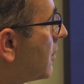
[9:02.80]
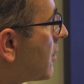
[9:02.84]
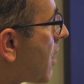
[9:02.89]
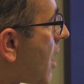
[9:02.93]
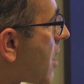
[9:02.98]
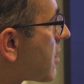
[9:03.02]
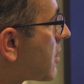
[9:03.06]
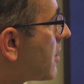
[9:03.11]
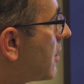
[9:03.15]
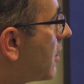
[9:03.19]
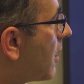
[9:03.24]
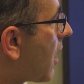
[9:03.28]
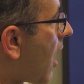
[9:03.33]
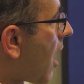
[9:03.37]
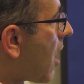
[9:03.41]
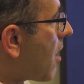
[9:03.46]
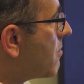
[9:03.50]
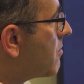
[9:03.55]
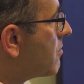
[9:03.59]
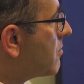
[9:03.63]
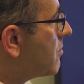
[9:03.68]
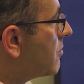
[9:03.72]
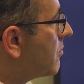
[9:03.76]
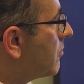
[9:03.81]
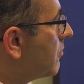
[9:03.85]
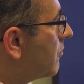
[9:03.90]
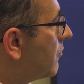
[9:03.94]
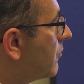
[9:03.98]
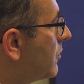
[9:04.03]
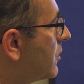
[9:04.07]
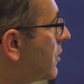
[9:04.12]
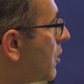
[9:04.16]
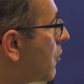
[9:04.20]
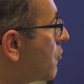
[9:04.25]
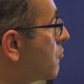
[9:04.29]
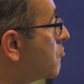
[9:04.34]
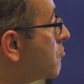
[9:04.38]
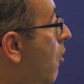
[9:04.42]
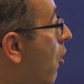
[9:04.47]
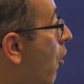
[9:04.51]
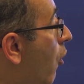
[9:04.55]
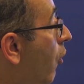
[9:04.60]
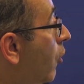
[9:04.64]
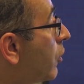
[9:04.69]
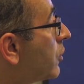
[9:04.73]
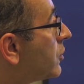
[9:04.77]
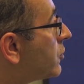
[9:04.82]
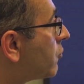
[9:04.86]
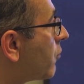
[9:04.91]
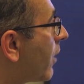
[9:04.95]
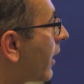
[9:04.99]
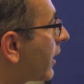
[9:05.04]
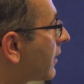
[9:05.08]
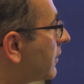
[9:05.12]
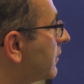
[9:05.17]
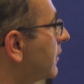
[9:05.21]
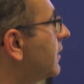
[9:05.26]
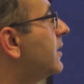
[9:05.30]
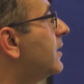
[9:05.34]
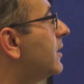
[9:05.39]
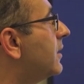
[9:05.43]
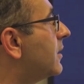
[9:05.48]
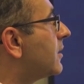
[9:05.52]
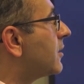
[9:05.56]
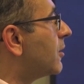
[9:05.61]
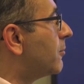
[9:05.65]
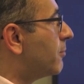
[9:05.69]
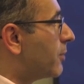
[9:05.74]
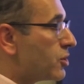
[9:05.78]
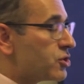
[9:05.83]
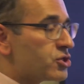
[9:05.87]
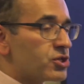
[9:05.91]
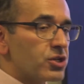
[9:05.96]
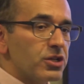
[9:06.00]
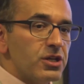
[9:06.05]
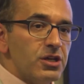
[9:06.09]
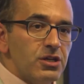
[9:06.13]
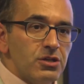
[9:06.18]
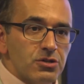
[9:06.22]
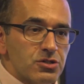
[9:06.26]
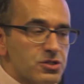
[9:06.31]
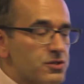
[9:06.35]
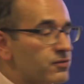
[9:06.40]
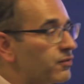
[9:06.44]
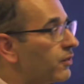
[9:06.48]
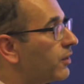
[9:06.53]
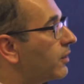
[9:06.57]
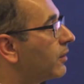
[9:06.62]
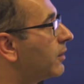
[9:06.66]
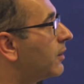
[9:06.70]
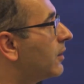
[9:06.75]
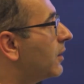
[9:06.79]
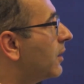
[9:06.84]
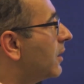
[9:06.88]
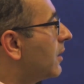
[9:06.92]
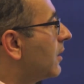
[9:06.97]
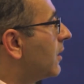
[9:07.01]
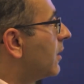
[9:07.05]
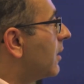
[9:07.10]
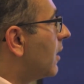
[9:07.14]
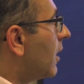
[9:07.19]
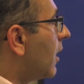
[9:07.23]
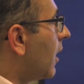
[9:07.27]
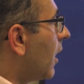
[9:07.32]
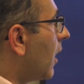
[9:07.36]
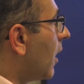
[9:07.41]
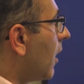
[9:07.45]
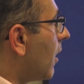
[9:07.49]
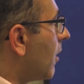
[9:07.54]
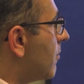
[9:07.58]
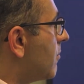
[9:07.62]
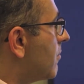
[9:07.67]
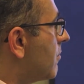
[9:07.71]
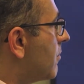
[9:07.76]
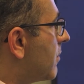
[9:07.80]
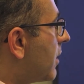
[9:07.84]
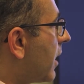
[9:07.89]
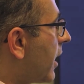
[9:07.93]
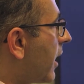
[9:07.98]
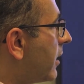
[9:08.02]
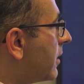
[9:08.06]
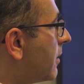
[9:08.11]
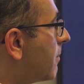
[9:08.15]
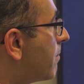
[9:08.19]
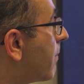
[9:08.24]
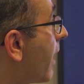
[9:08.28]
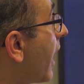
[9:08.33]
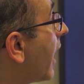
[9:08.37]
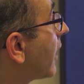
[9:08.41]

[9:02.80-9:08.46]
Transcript: like you know, more directly commercially useful and